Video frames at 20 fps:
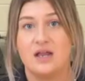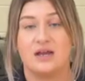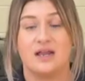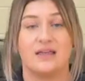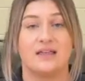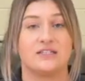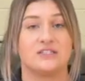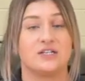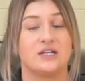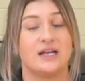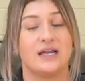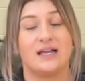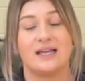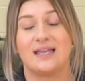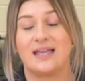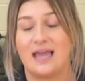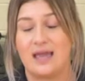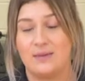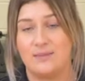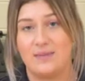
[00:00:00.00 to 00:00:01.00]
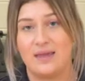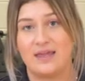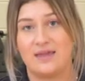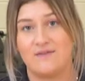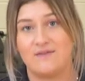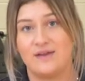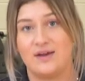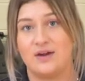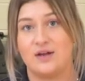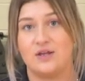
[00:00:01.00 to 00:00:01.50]
Now that's gonna again make it
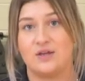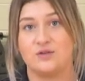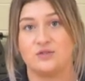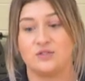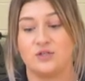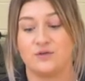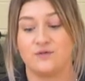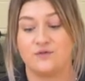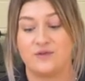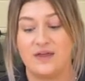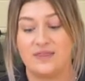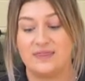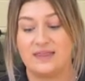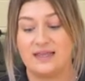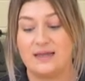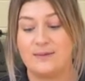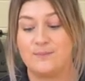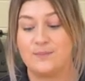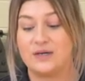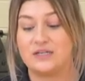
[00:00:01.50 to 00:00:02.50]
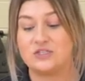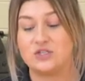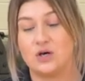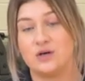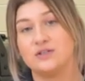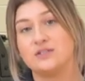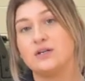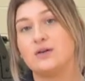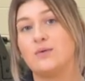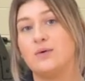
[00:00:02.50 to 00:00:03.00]
very user friendly, but it's
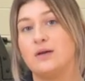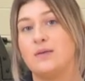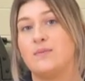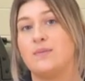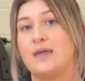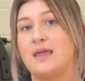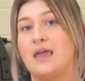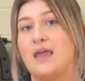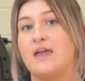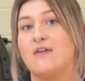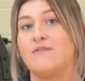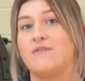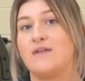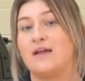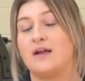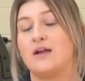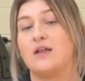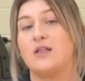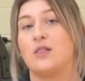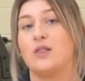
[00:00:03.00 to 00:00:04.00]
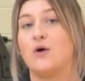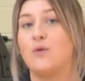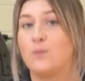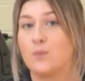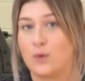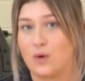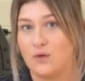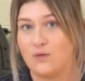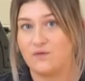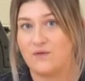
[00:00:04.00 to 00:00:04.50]
also going to be a very low
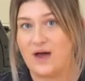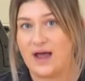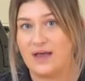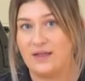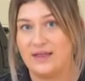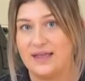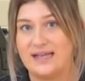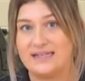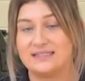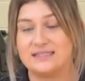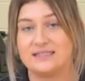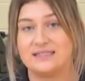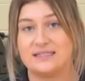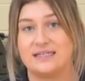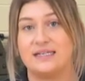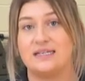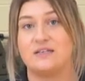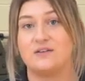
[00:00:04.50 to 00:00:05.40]
profile and sleek